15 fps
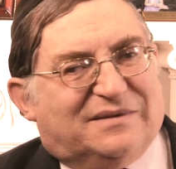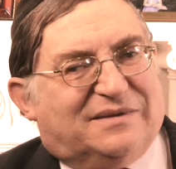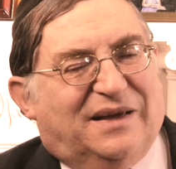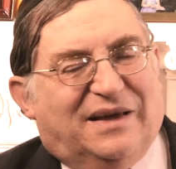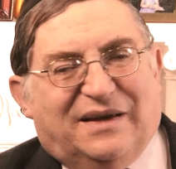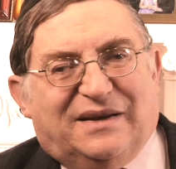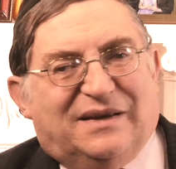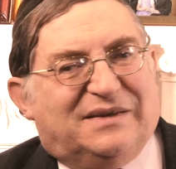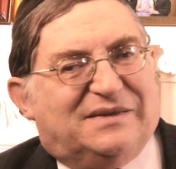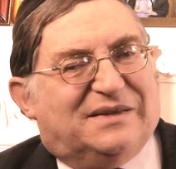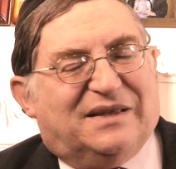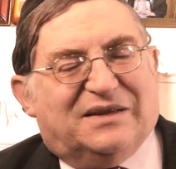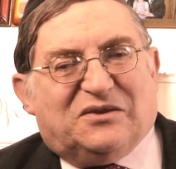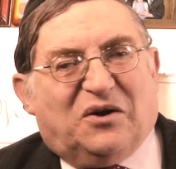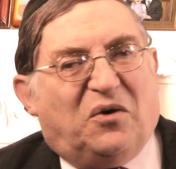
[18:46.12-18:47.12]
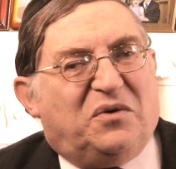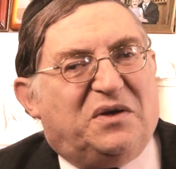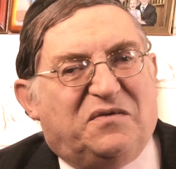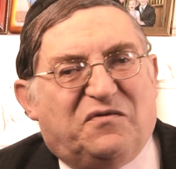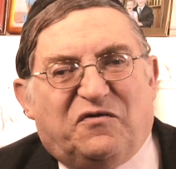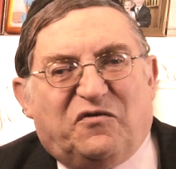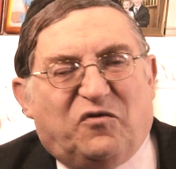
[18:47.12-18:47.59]
take it easy. There's
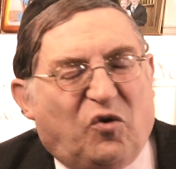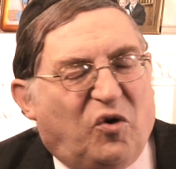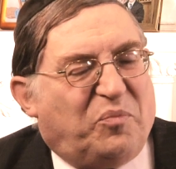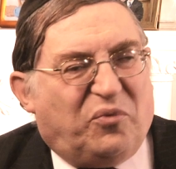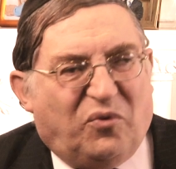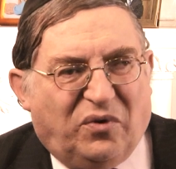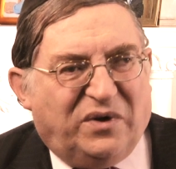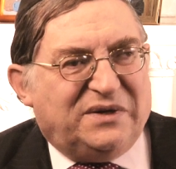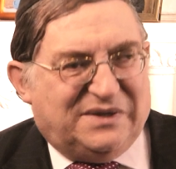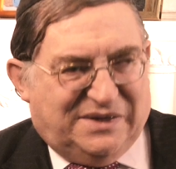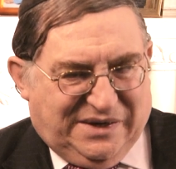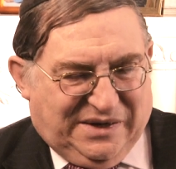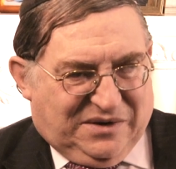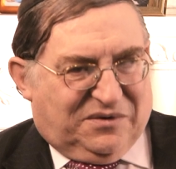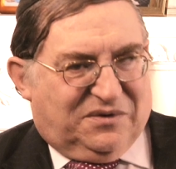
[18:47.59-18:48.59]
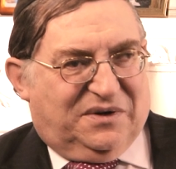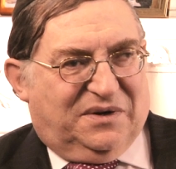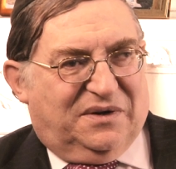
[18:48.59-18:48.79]
only 4 boys here.